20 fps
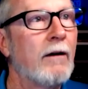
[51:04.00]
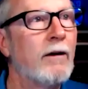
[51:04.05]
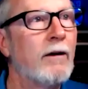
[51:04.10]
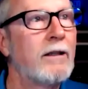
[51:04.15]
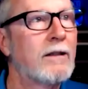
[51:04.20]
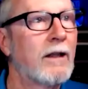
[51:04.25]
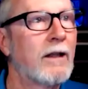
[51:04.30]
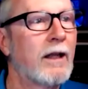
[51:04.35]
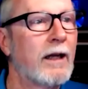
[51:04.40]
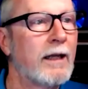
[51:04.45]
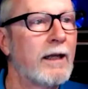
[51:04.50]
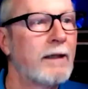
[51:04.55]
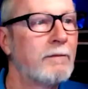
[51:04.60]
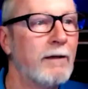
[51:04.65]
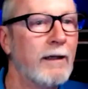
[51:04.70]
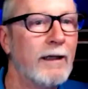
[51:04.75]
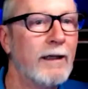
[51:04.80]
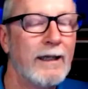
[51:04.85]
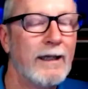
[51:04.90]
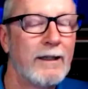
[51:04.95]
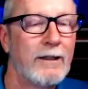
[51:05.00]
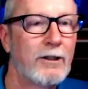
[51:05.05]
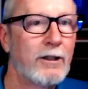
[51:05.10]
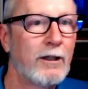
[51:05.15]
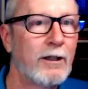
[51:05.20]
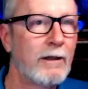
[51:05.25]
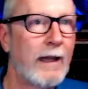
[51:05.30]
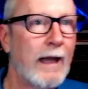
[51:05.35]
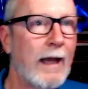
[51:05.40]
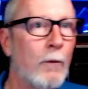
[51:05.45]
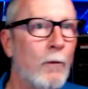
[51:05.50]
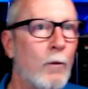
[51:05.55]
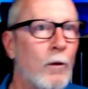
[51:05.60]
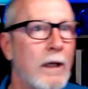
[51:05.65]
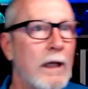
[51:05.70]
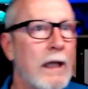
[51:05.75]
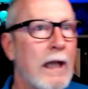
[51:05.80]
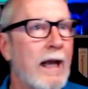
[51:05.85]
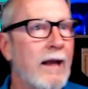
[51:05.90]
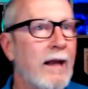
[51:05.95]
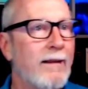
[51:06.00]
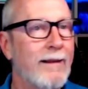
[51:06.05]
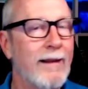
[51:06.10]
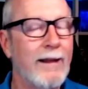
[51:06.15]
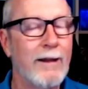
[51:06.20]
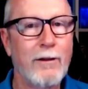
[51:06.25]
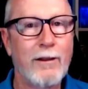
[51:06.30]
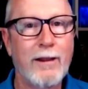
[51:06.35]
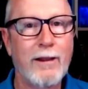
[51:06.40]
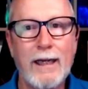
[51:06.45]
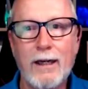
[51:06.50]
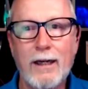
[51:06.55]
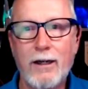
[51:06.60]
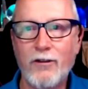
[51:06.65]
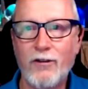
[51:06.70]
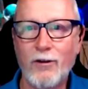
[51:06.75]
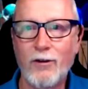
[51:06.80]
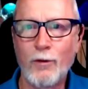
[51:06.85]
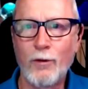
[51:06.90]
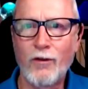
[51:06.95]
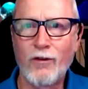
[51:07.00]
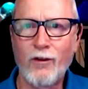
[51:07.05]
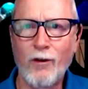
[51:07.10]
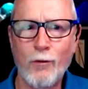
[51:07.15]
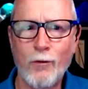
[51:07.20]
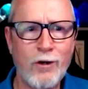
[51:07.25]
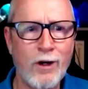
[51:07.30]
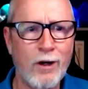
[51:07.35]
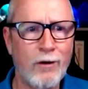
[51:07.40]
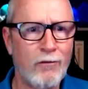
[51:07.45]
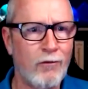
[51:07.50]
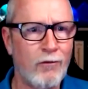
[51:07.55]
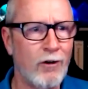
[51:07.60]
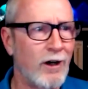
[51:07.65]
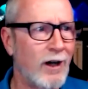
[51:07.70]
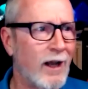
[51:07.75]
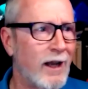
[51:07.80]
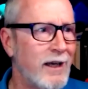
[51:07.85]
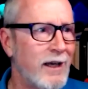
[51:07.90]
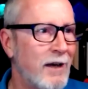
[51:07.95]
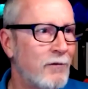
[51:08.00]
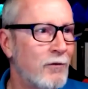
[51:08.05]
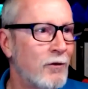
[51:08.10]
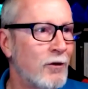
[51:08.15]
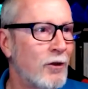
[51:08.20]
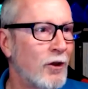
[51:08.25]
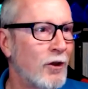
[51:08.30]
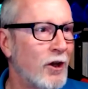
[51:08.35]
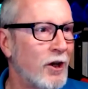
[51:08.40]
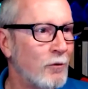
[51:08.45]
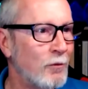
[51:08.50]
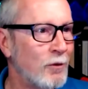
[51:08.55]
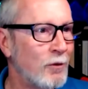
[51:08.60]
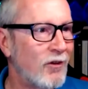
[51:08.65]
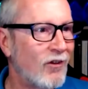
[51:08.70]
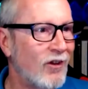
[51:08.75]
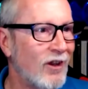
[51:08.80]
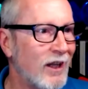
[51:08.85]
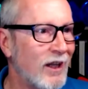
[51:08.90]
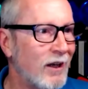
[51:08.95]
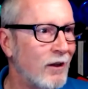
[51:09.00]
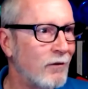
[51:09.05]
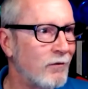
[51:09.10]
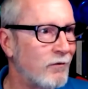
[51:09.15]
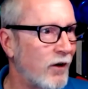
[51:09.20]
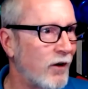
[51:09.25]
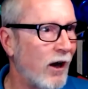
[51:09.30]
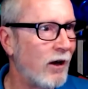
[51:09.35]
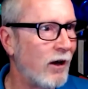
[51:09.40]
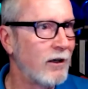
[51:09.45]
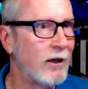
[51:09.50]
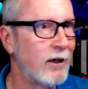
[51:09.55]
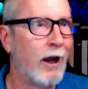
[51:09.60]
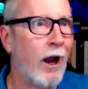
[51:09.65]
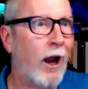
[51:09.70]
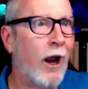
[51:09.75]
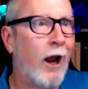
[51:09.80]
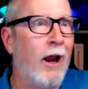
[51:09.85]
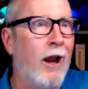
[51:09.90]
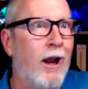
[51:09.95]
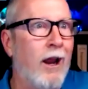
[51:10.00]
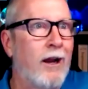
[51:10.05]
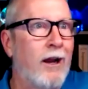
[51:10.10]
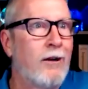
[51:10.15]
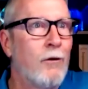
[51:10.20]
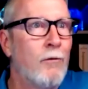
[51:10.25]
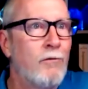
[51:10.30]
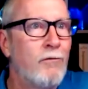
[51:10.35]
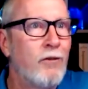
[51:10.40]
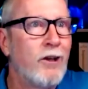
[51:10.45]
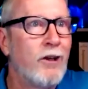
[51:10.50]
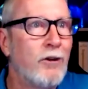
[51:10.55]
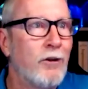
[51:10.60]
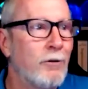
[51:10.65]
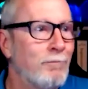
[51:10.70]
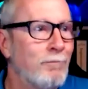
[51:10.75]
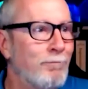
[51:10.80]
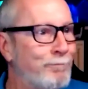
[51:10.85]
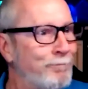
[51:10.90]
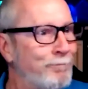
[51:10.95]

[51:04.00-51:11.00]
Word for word: I just thought I'd share that one last little thing because it was so different. I never thought it would see into the fog. Go figure.